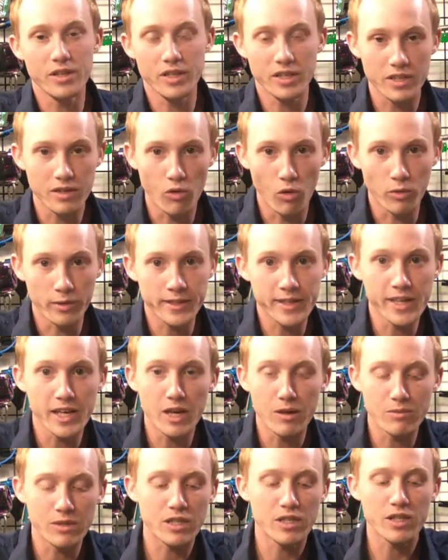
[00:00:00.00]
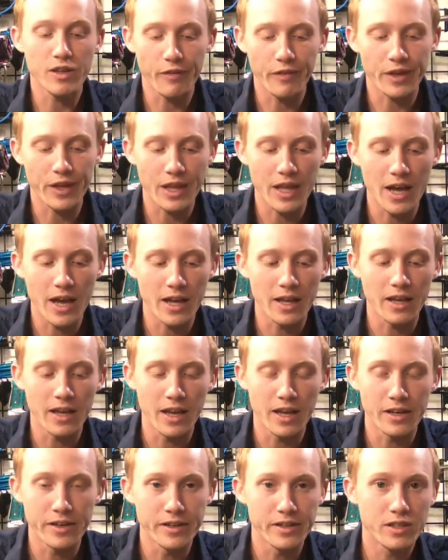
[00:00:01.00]
like old DMs and stuff like that,
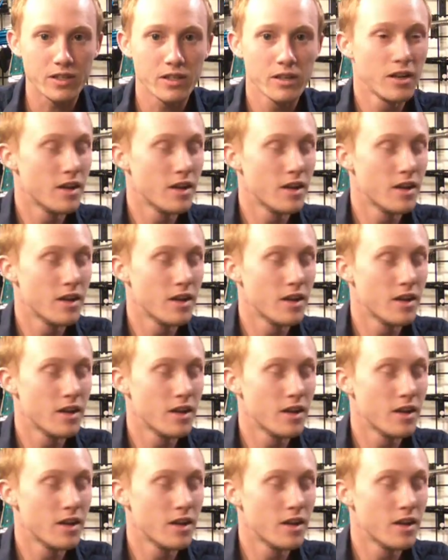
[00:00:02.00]
and